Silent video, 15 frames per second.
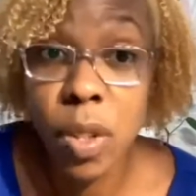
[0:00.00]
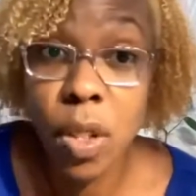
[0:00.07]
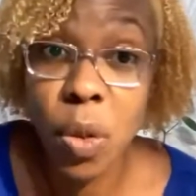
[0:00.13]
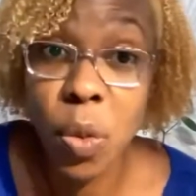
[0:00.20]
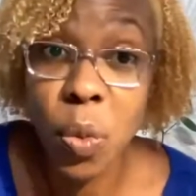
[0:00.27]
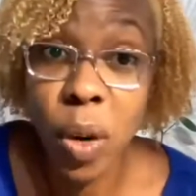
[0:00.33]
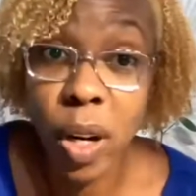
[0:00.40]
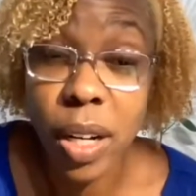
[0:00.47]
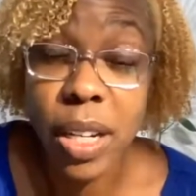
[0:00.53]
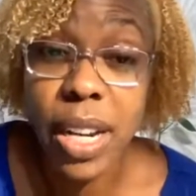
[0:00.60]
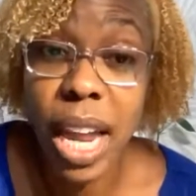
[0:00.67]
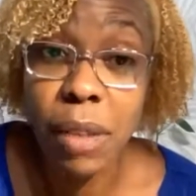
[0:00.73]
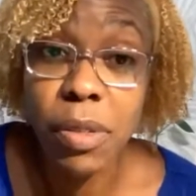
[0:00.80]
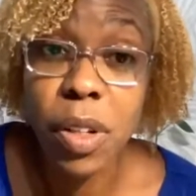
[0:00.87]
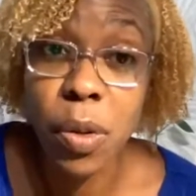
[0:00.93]
you work and
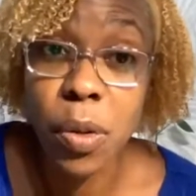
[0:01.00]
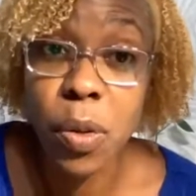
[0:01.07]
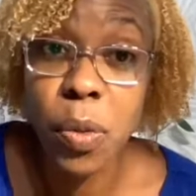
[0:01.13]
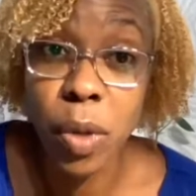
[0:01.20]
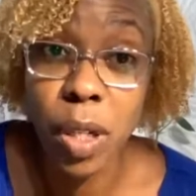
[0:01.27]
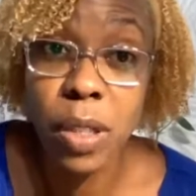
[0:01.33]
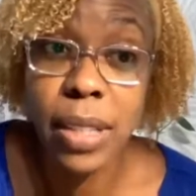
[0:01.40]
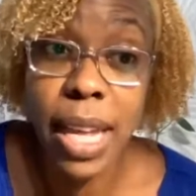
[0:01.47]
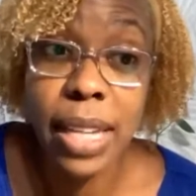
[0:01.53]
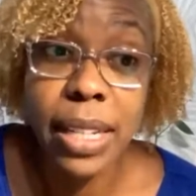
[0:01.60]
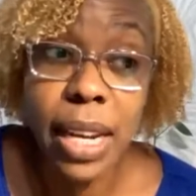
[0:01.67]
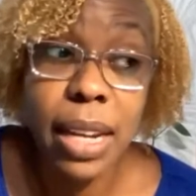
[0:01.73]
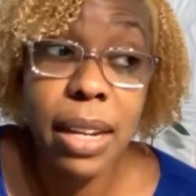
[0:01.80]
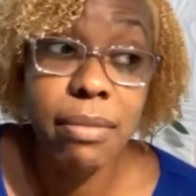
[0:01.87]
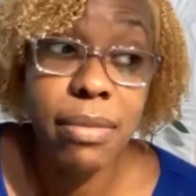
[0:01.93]
have to go to work that
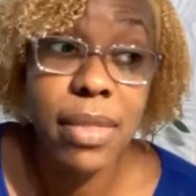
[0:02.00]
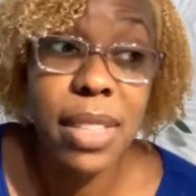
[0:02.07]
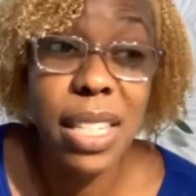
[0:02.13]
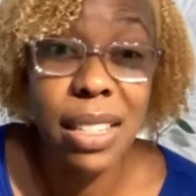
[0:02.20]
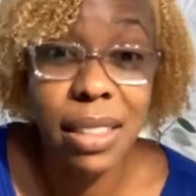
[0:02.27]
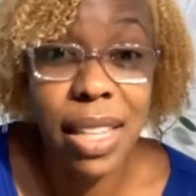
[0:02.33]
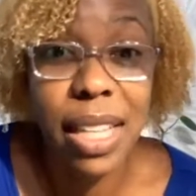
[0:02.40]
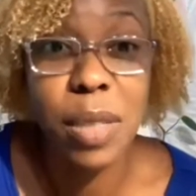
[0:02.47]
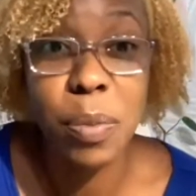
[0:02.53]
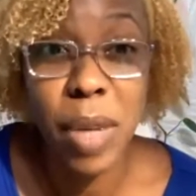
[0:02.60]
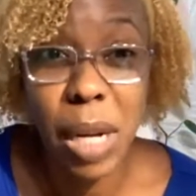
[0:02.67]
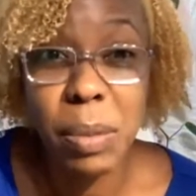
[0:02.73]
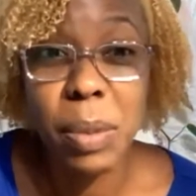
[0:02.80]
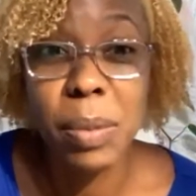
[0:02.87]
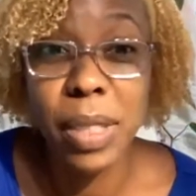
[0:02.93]
day, then that's
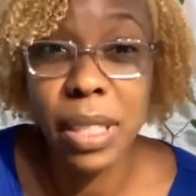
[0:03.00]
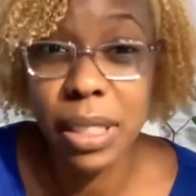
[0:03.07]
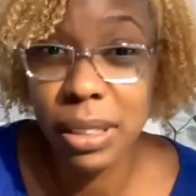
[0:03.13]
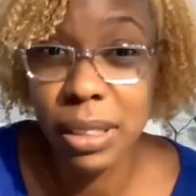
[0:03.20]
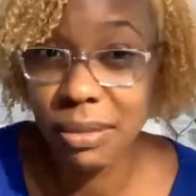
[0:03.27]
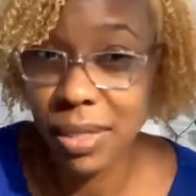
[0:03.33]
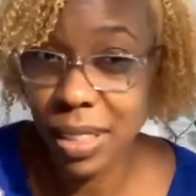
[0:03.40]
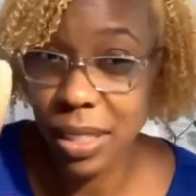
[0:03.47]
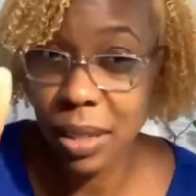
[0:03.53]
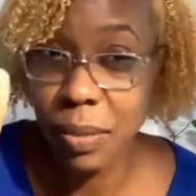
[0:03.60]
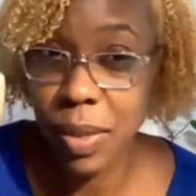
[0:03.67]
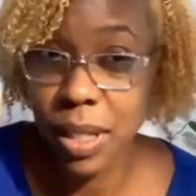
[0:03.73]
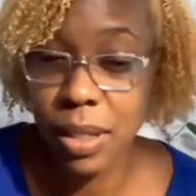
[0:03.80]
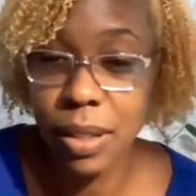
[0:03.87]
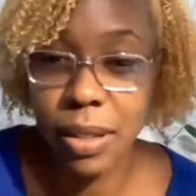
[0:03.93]
probably going to
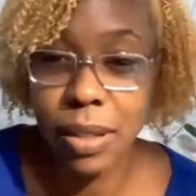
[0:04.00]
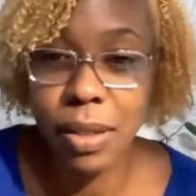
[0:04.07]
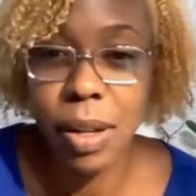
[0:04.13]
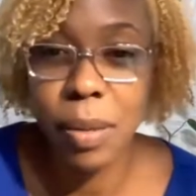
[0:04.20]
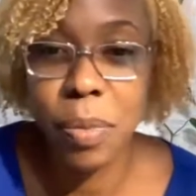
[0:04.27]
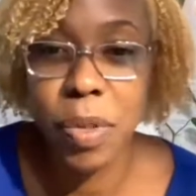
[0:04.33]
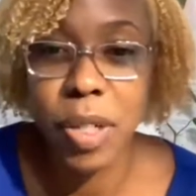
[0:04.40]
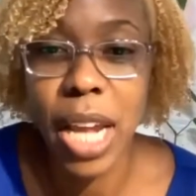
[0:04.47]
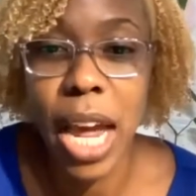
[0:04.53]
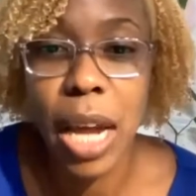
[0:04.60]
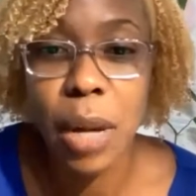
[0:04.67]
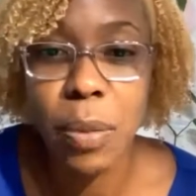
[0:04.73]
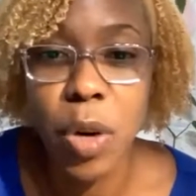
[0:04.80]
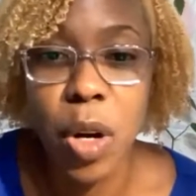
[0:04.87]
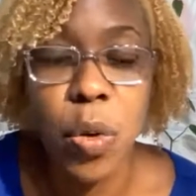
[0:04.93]
be a pretty
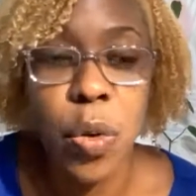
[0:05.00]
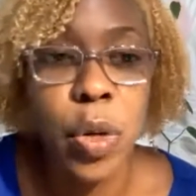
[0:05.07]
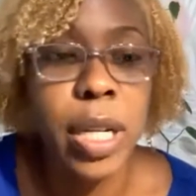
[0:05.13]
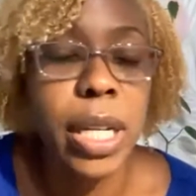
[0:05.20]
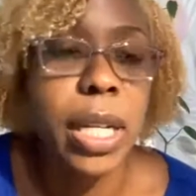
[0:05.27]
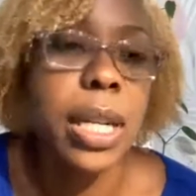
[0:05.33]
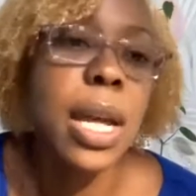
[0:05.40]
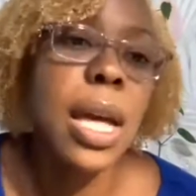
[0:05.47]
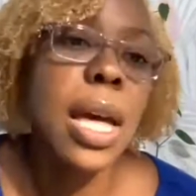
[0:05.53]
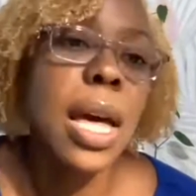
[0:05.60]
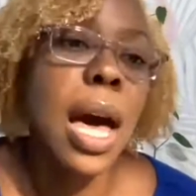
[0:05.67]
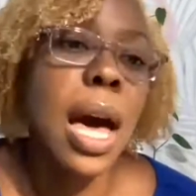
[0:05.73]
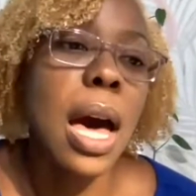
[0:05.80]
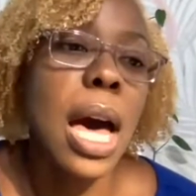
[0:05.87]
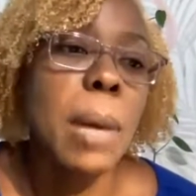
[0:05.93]
high priority.
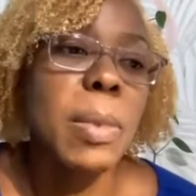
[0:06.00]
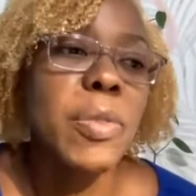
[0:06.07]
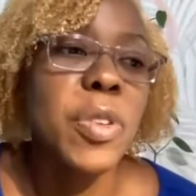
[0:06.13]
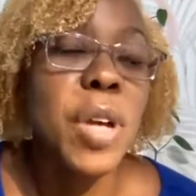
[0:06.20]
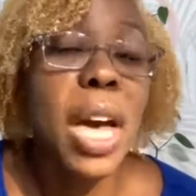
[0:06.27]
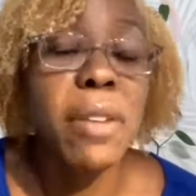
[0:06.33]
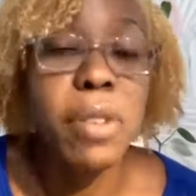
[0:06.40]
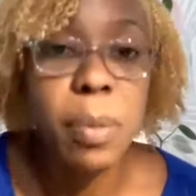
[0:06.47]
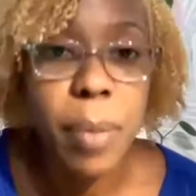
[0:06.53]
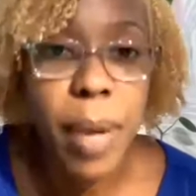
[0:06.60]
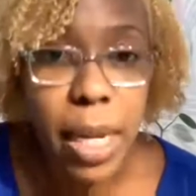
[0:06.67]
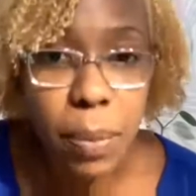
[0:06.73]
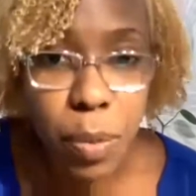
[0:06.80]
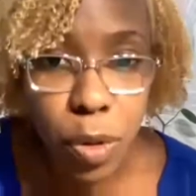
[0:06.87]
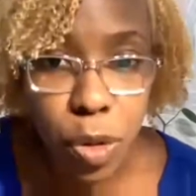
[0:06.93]
If you have a
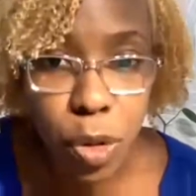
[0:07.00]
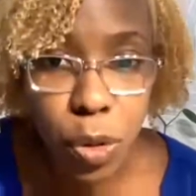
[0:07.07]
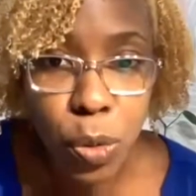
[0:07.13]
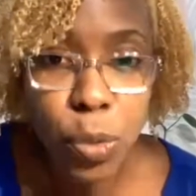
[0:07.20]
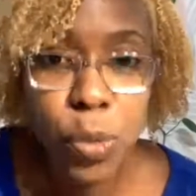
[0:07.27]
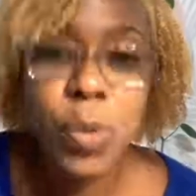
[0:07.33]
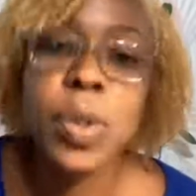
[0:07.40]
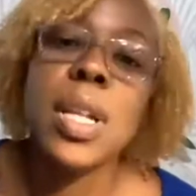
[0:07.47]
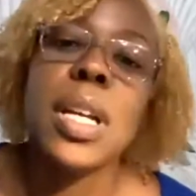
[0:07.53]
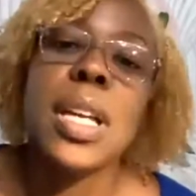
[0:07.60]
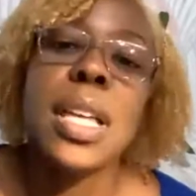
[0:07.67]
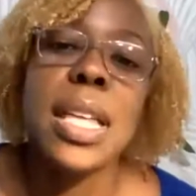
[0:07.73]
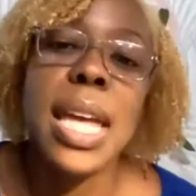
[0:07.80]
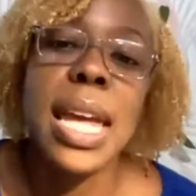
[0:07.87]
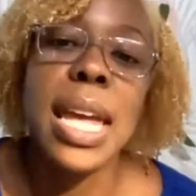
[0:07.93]
paper due
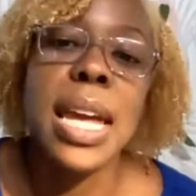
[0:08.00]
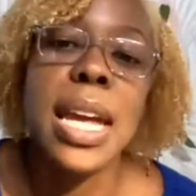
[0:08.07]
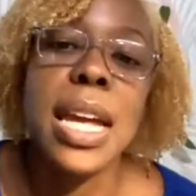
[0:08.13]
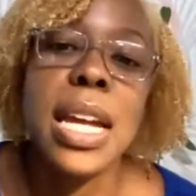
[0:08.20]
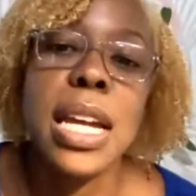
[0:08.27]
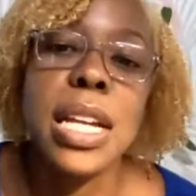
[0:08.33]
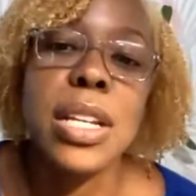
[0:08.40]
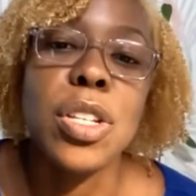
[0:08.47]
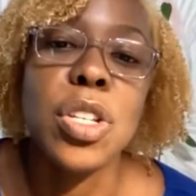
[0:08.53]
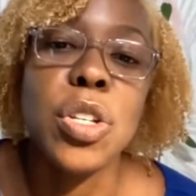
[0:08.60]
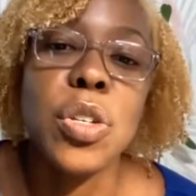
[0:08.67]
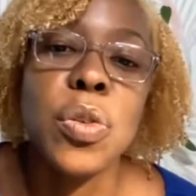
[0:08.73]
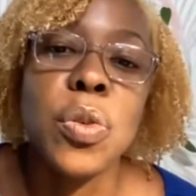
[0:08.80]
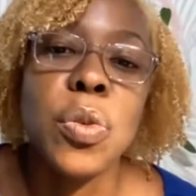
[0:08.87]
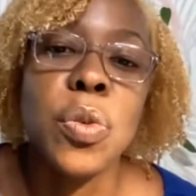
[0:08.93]
and
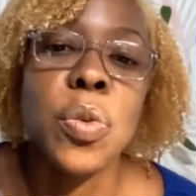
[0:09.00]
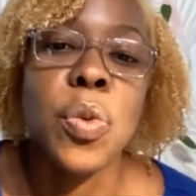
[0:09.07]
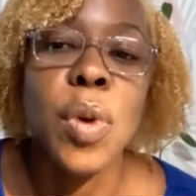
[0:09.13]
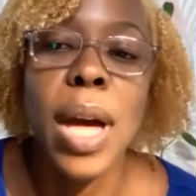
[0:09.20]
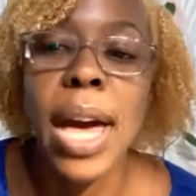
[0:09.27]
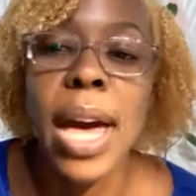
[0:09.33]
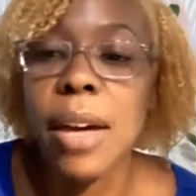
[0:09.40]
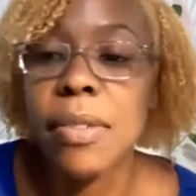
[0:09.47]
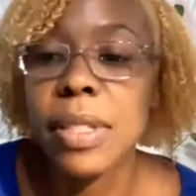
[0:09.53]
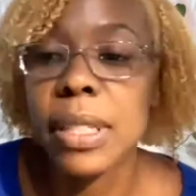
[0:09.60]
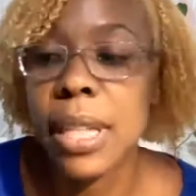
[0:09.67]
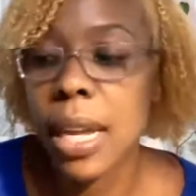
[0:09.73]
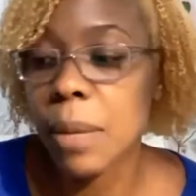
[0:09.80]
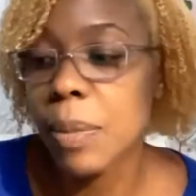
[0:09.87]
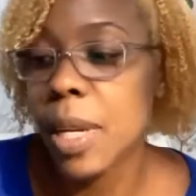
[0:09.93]
you have
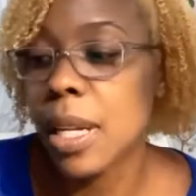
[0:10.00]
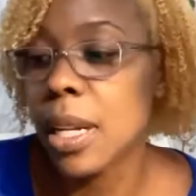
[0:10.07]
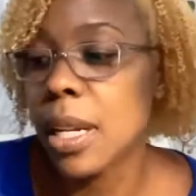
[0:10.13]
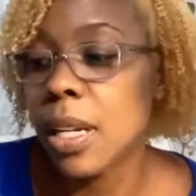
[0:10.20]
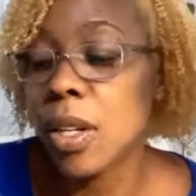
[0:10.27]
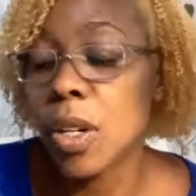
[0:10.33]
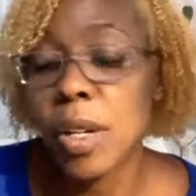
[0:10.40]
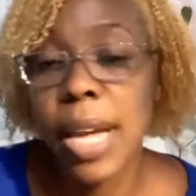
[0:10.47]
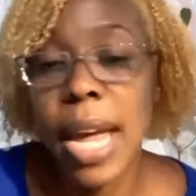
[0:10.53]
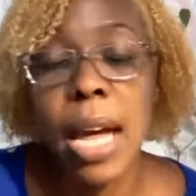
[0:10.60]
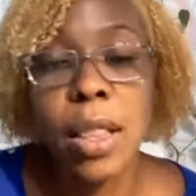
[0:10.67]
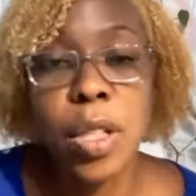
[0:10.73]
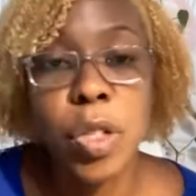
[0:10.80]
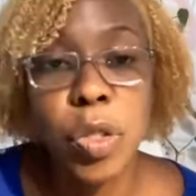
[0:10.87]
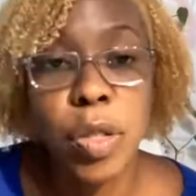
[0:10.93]
segmented your
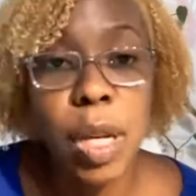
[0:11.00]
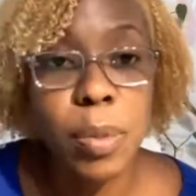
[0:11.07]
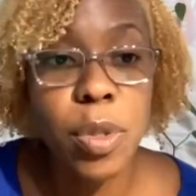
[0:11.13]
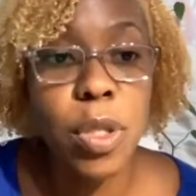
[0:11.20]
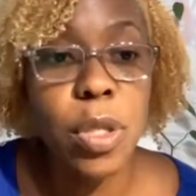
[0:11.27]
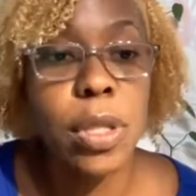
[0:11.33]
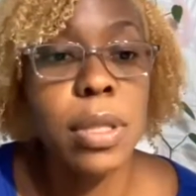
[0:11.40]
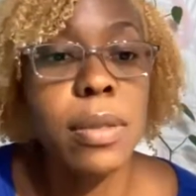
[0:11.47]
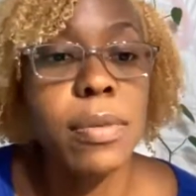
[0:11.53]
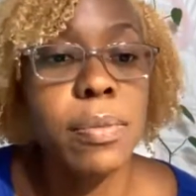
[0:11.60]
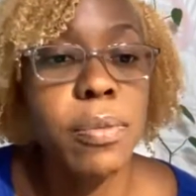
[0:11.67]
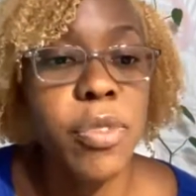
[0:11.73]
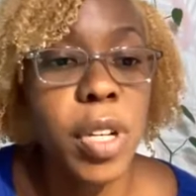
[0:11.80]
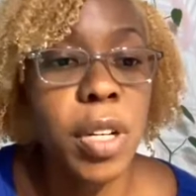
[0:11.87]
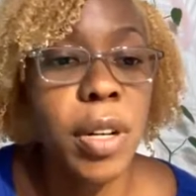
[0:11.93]
calendar up to
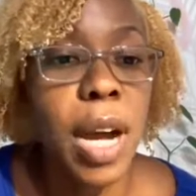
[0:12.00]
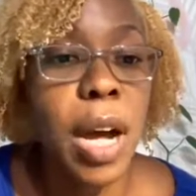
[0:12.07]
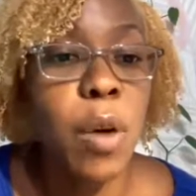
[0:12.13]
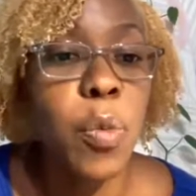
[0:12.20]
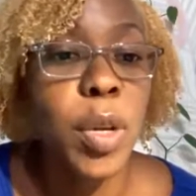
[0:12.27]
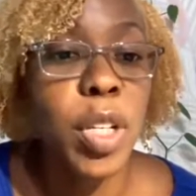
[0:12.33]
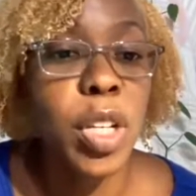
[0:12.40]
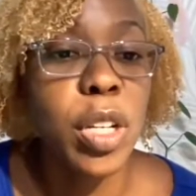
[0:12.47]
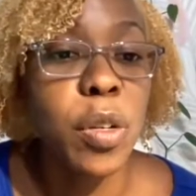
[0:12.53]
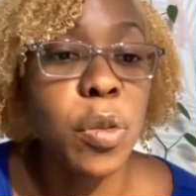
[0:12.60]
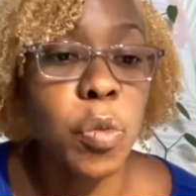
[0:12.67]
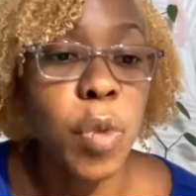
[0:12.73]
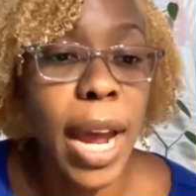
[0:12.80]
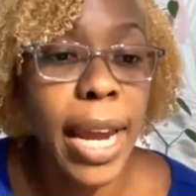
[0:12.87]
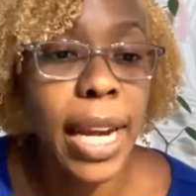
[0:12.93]
figure out when you're going to
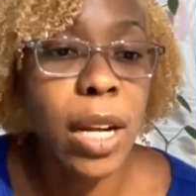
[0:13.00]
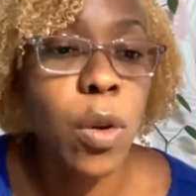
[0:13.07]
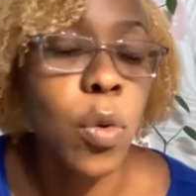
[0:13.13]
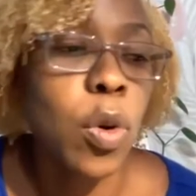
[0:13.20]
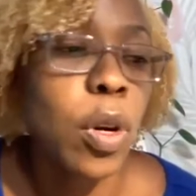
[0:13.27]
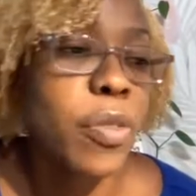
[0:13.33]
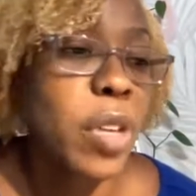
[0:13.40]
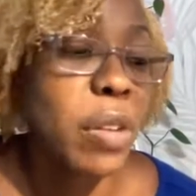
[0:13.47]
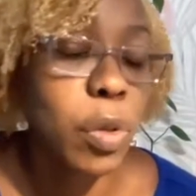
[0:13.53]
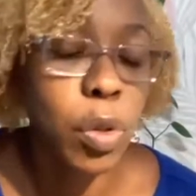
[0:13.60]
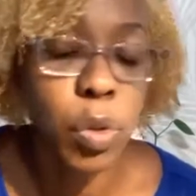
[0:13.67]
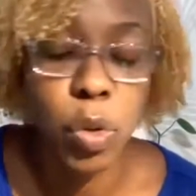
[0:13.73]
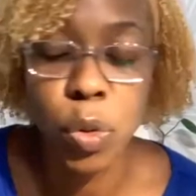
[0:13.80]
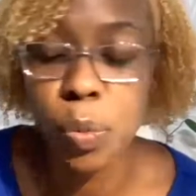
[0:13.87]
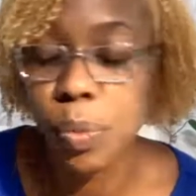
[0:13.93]
write, or if you have a
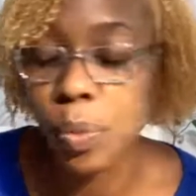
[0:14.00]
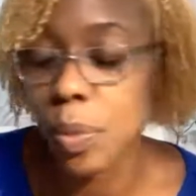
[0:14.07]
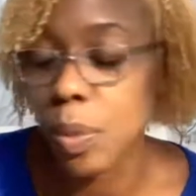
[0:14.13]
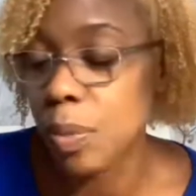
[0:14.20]
group